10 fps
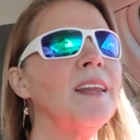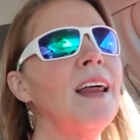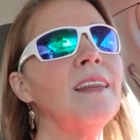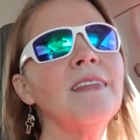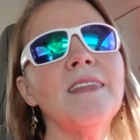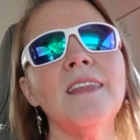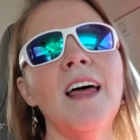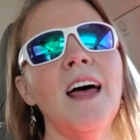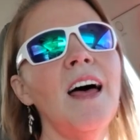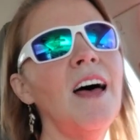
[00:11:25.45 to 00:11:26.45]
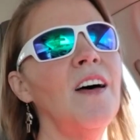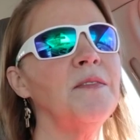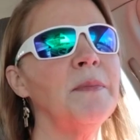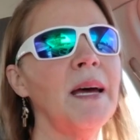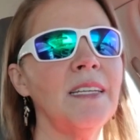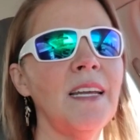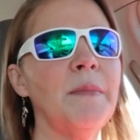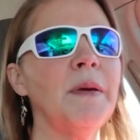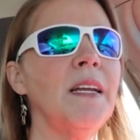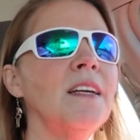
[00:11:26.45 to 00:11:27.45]
and I love
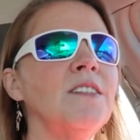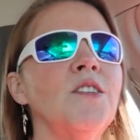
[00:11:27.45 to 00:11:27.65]
macadamia nuts.